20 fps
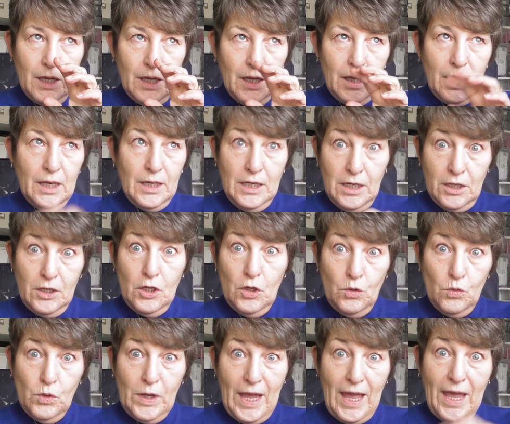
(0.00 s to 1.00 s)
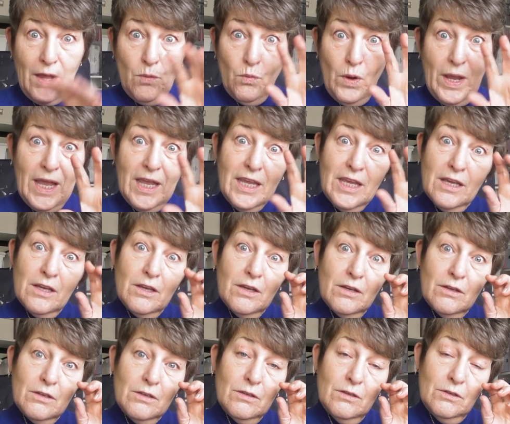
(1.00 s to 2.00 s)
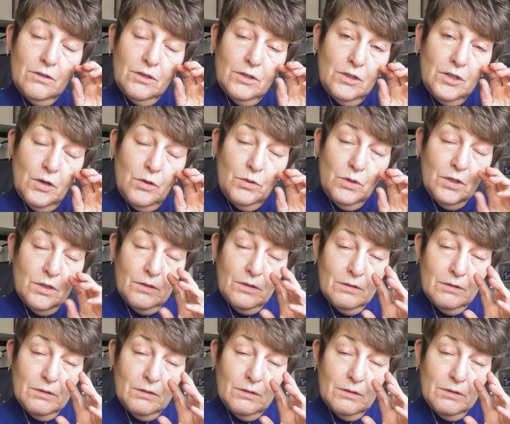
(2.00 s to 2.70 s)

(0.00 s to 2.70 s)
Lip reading: in the UK, where you know,